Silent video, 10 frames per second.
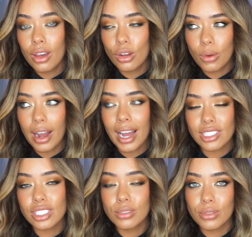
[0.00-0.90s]
who are
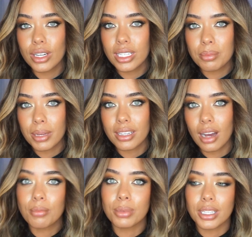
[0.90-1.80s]
actually a really big
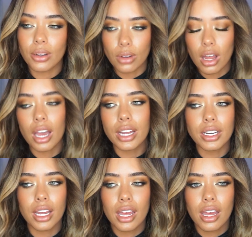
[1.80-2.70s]
company online,